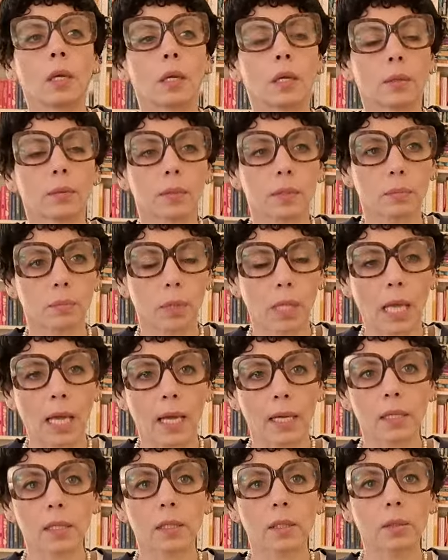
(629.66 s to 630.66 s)
It was
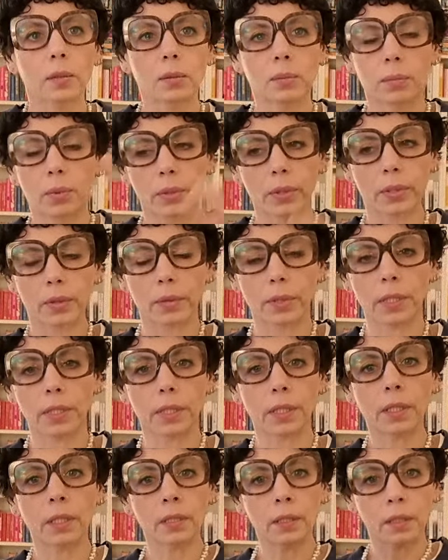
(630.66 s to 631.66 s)
Black, Puerto
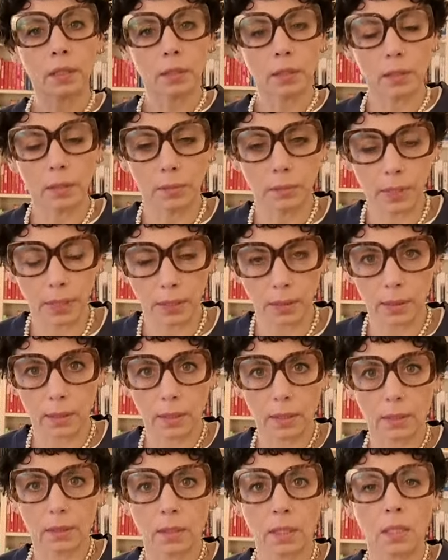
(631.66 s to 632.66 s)
Rican,
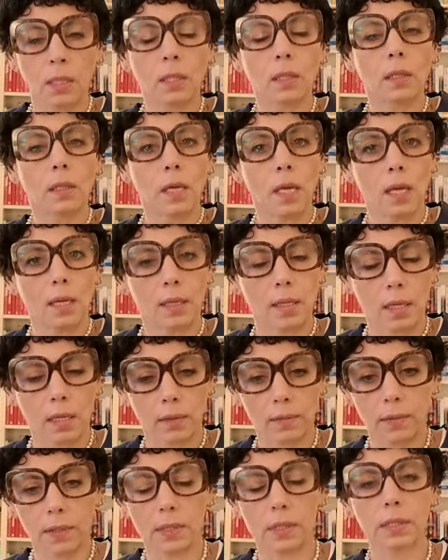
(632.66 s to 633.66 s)
Dominican, and
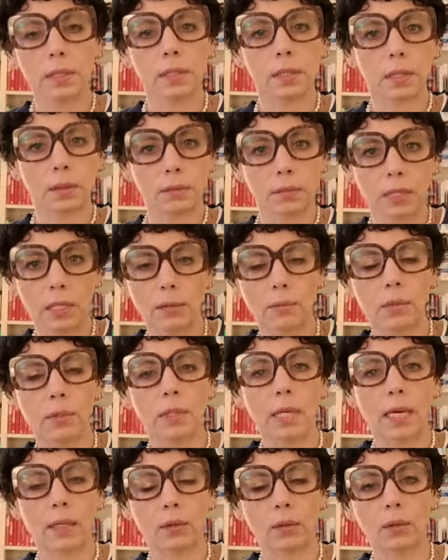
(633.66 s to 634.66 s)
obviously sometimes
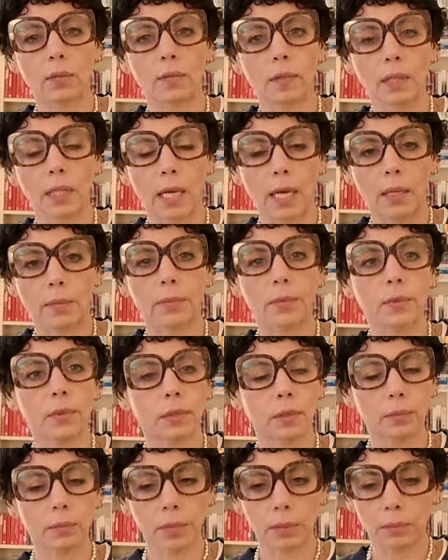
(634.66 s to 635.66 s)
that overlapped. You
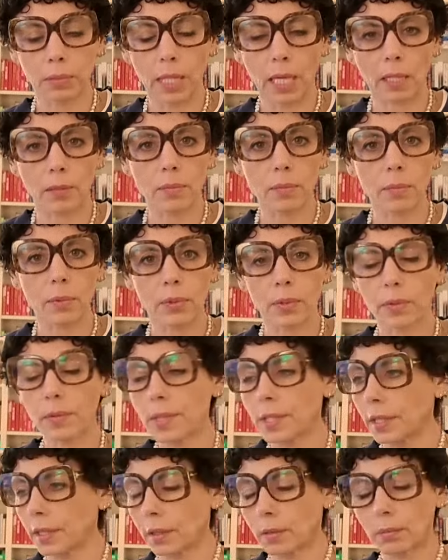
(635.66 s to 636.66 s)
can be Black, Puerto
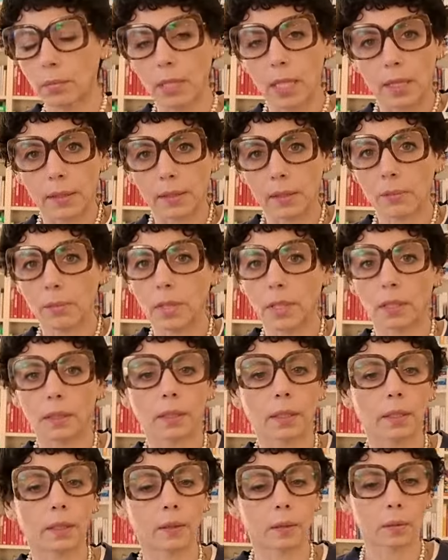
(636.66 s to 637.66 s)
Rican, Black,
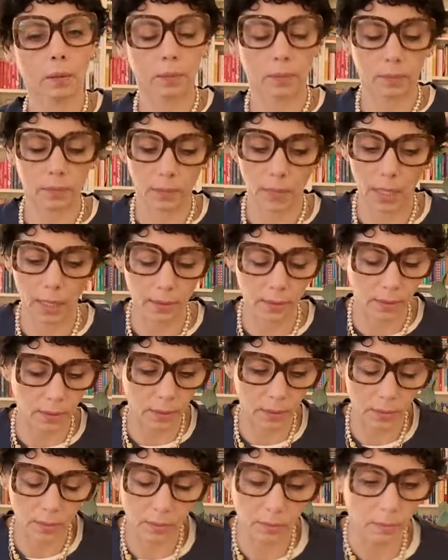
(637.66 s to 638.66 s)
Dominican,
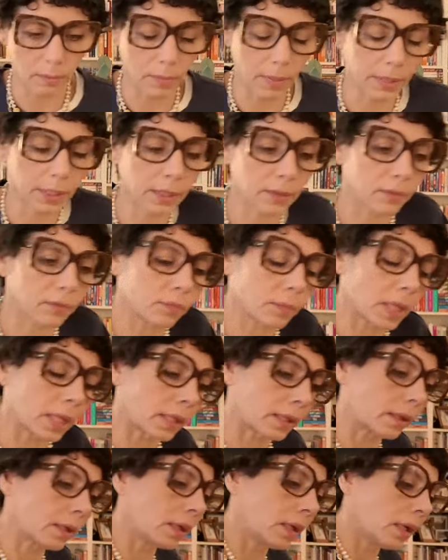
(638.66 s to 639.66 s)
as many of
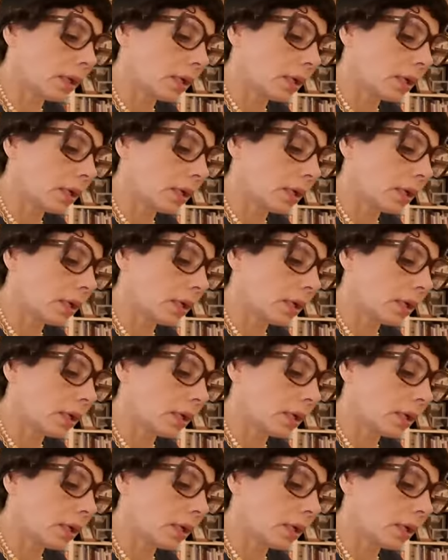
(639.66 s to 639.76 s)
my